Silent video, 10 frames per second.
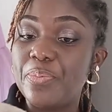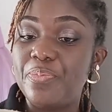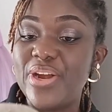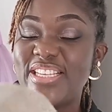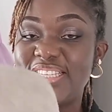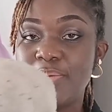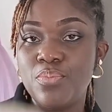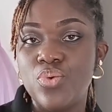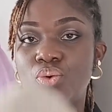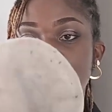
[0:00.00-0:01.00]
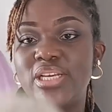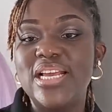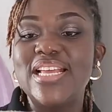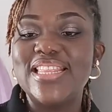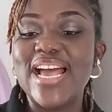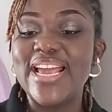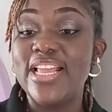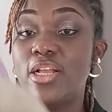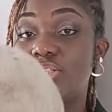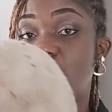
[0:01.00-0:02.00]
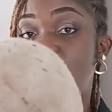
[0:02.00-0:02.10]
pressing mold that a lot of